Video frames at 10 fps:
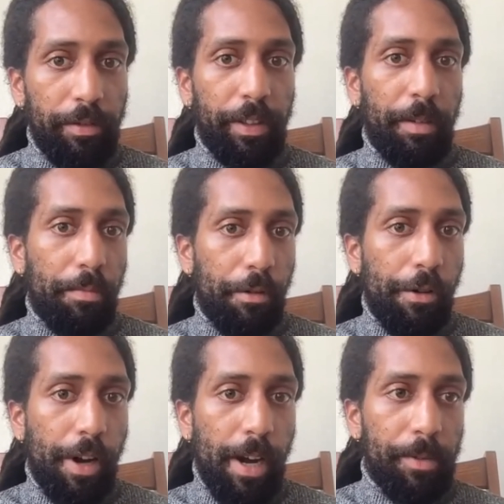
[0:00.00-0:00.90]
in
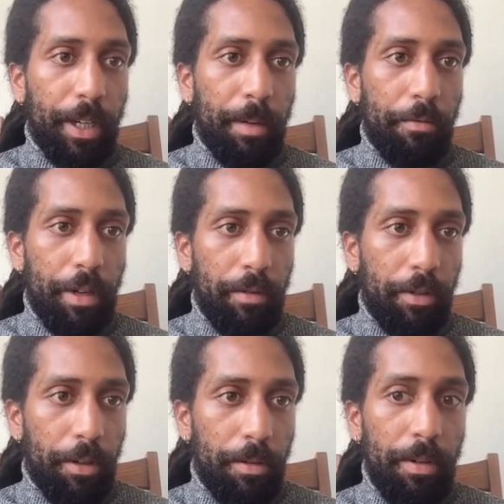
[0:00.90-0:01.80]
programs like
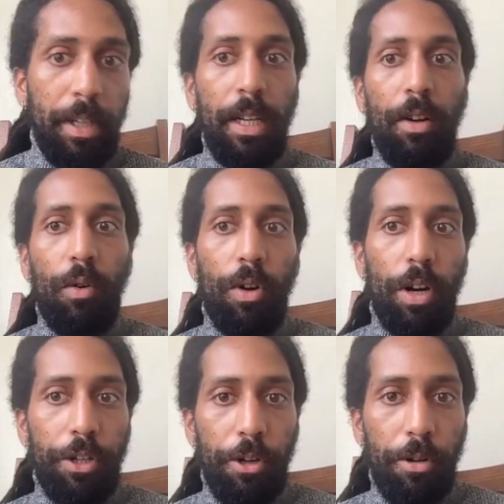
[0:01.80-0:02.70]
Preview or
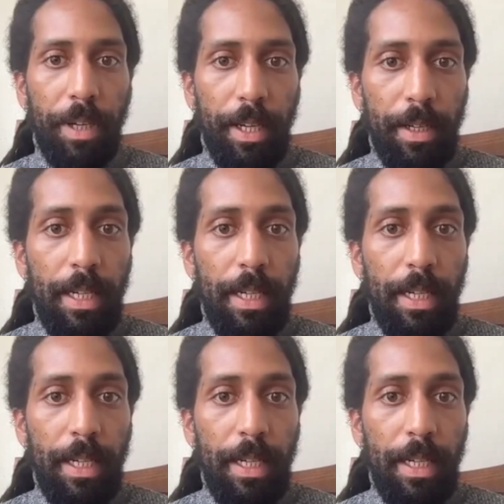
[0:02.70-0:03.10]
Adobe.